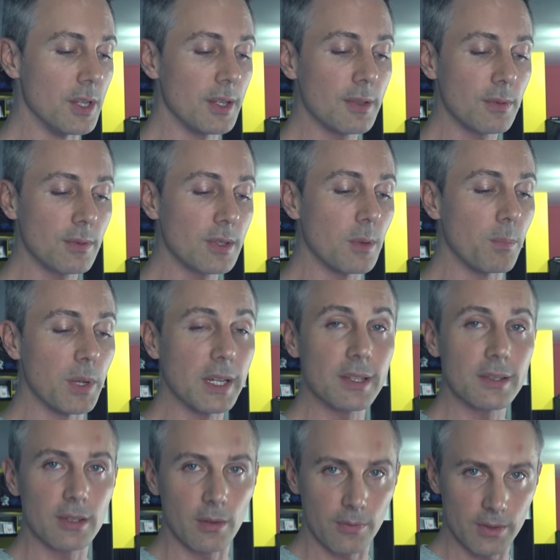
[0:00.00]
and this was the
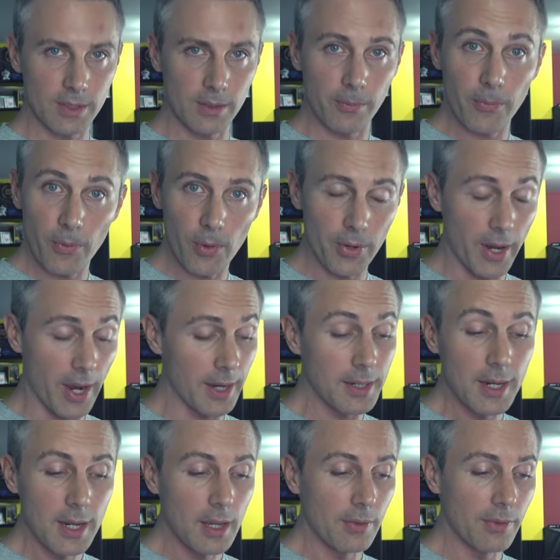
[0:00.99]
biggest difference in
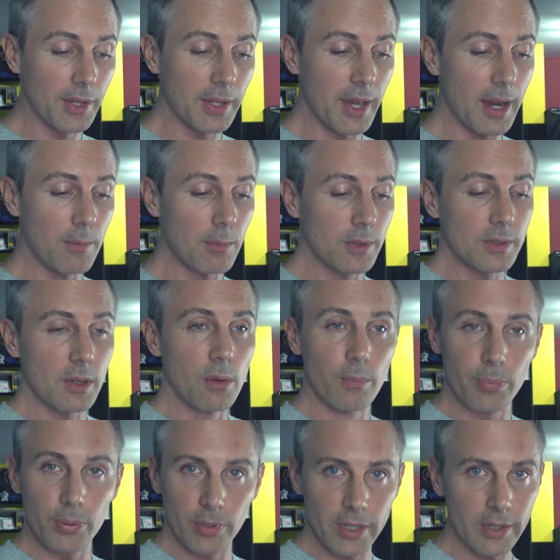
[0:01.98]
Fortnite, the game was
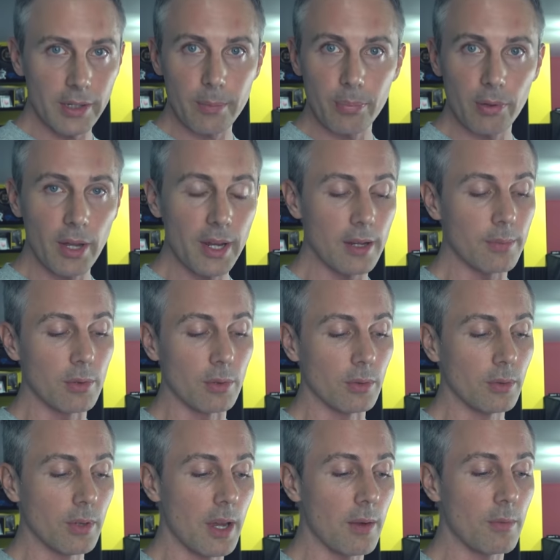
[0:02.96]
completely
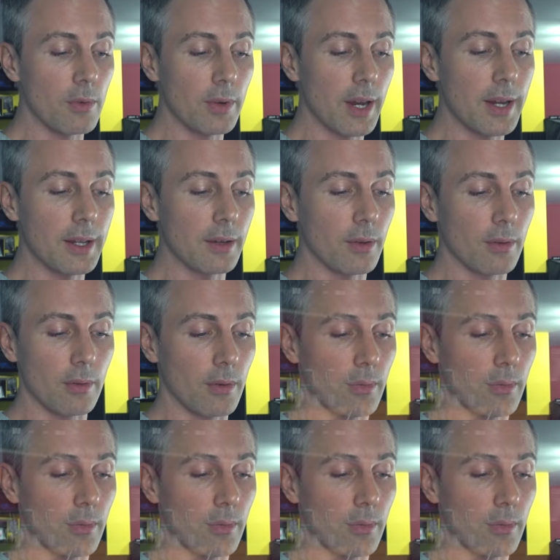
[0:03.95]
playable, and we're getting